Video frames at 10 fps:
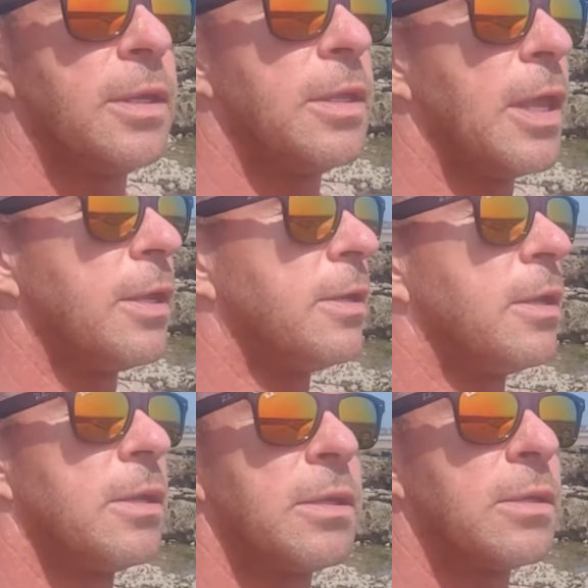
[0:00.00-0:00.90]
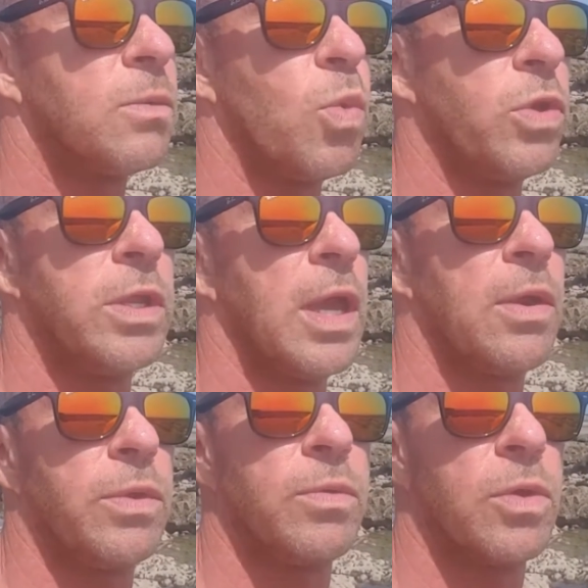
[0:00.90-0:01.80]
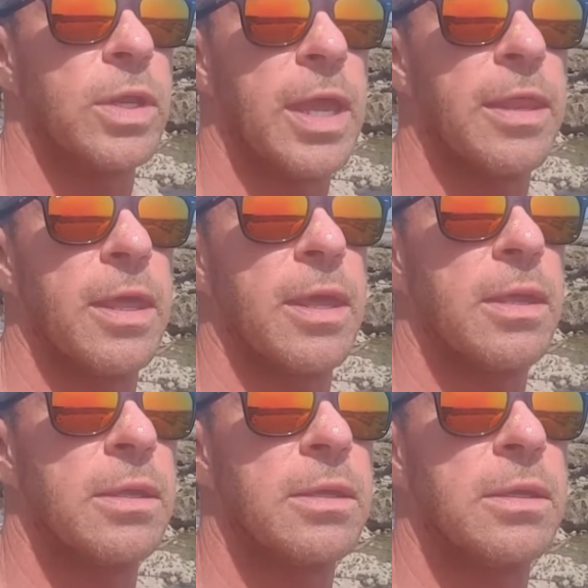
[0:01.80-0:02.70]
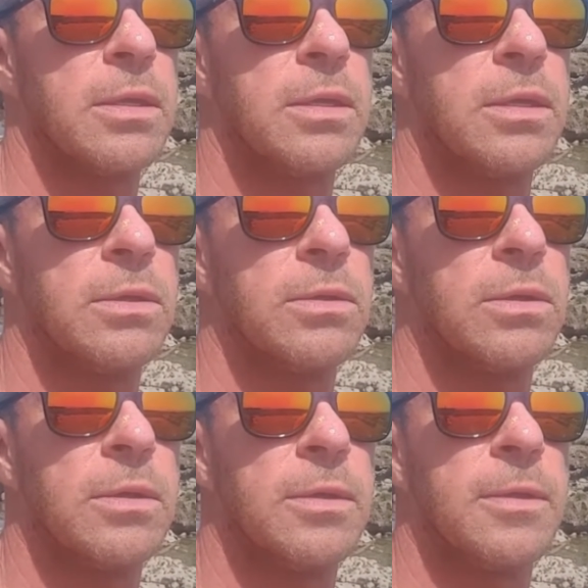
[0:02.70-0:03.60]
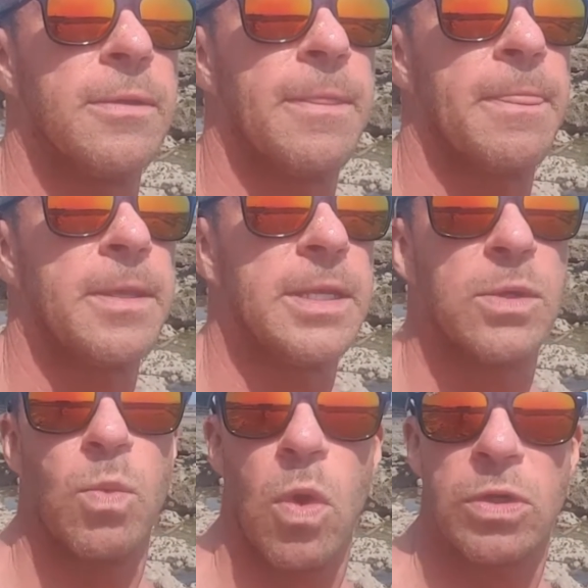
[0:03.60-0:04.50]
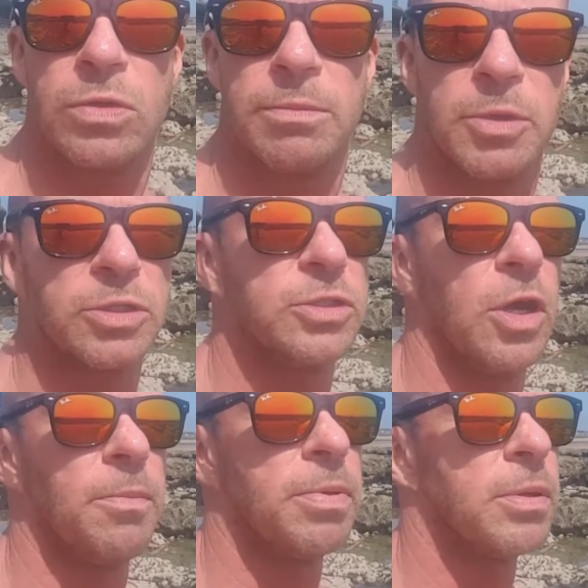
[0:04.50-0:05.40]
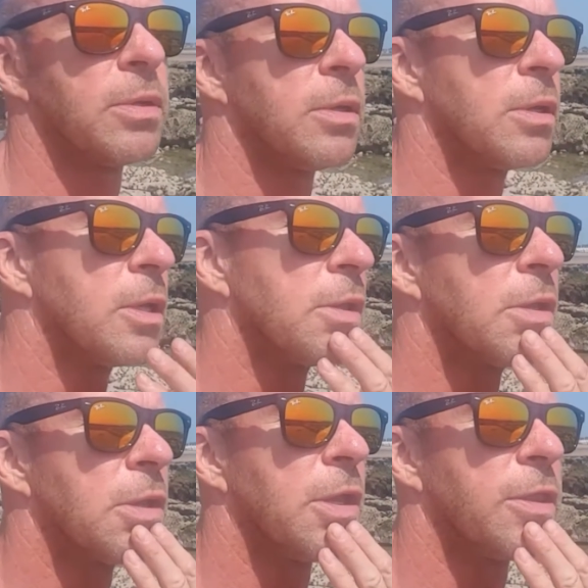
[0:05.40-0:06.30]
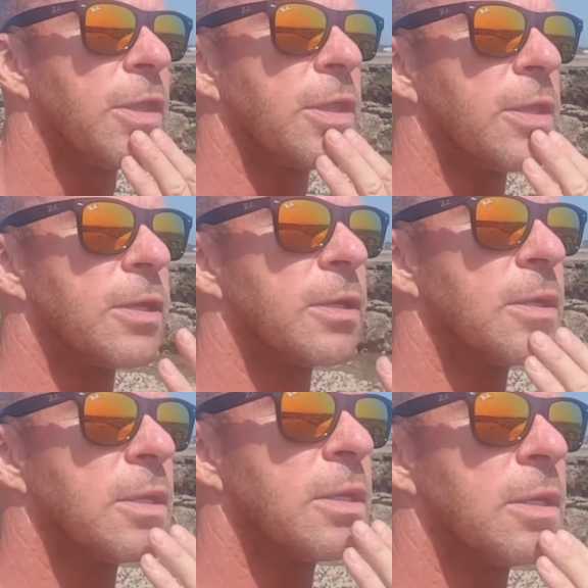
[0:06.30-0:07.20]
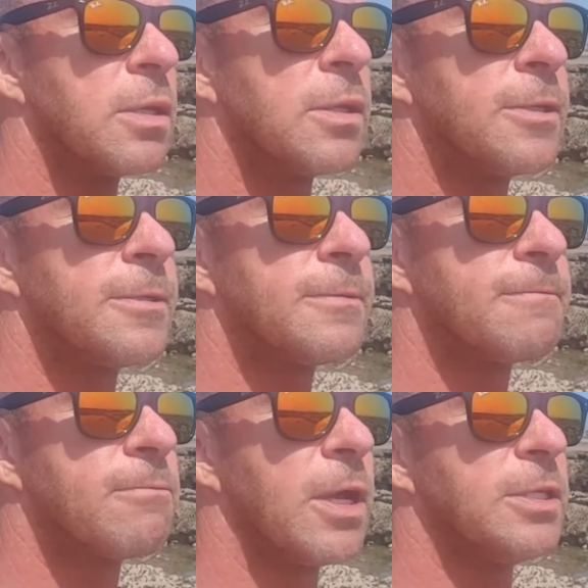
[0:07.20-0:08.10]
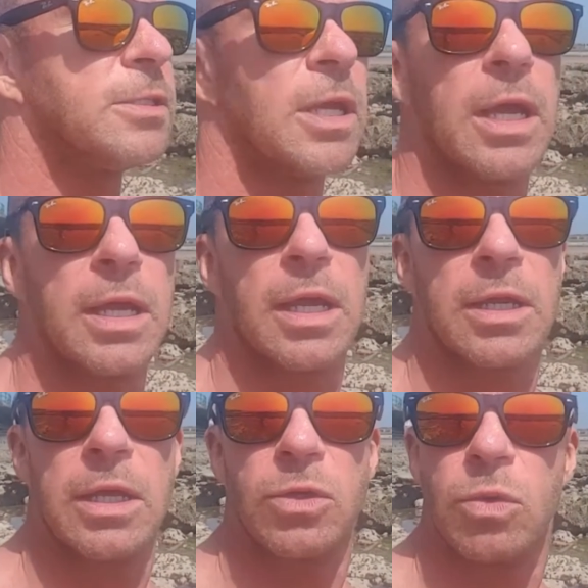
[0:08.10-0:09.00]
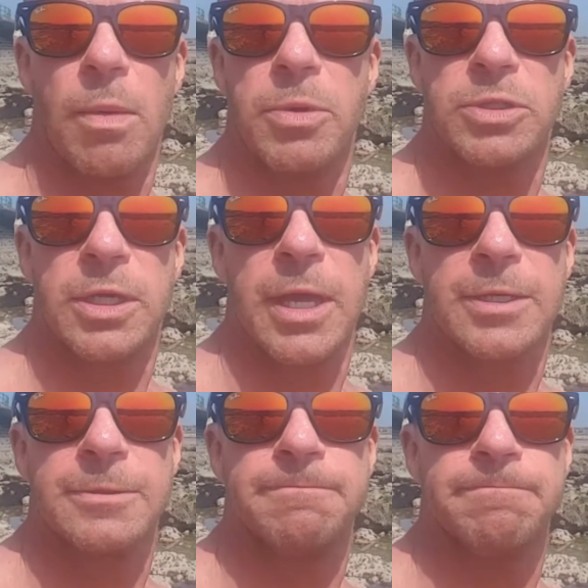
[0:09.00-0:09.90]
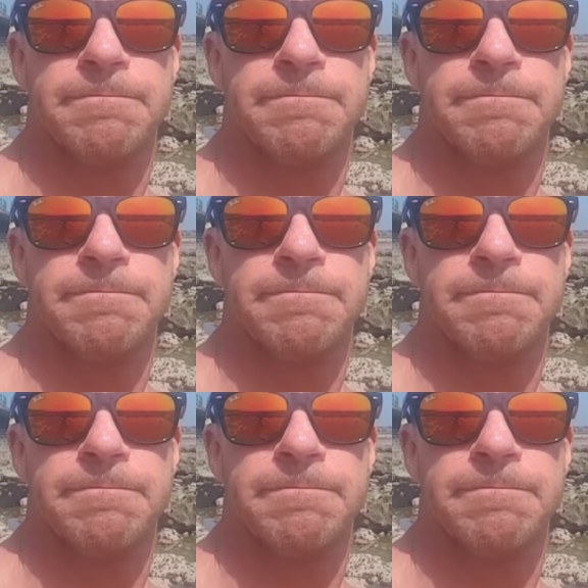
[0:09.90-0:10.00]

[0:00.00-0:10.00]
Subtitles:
and then wonder how you were going to get there. You didn't walk to a bus stop and think, right, I don't know what bus to get.